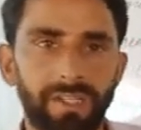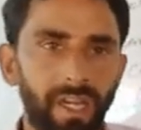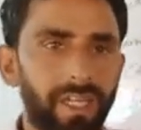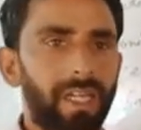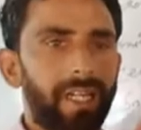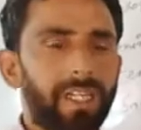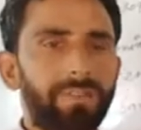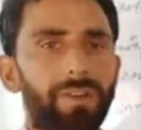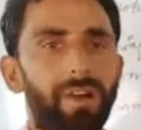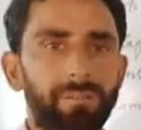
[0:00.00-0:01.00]
not directly
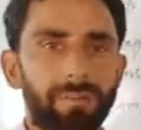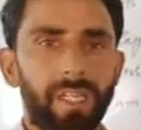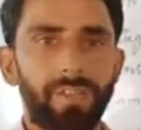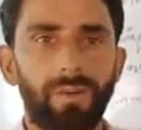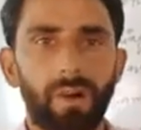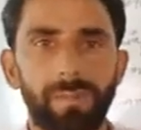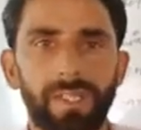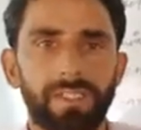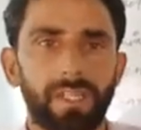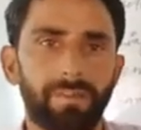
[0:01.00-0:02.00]
from the informants